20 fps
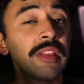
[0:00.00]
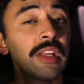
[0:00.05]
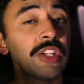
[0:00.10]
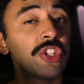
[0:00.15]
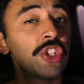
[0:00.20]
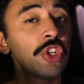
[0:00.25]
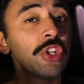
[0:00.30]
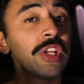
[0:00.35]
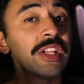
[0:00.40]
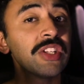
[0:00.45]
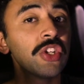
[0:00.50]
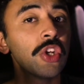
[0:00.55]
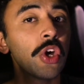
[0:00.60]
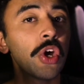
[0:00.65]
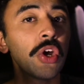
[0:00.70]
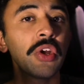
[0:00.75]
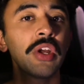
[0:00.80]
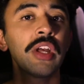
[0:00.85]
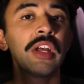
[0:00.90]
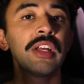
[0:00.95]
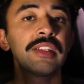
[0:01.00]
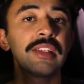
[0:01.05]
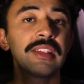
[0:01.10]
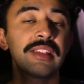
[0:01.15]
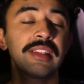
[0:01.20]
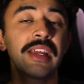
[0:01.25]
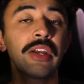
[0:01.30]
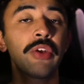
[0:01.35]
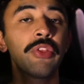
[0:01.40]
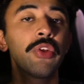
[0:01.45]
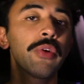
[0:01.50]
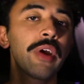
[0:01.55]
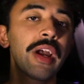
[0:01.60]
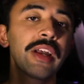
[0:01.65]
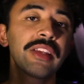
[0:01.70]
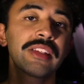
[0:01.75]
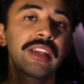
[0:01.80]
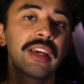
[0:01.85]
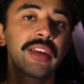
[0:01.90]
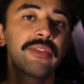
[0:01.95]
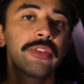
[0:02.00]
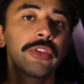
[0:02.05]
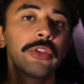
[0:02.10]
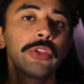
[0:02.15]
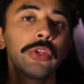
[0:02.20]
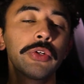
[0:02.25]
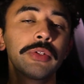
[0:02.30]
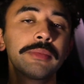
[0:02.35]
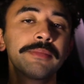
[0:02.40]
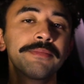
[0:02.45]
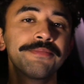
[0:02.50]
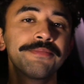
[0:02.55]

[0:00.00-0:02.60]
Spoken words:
that you need to know to stay on the right side of the law.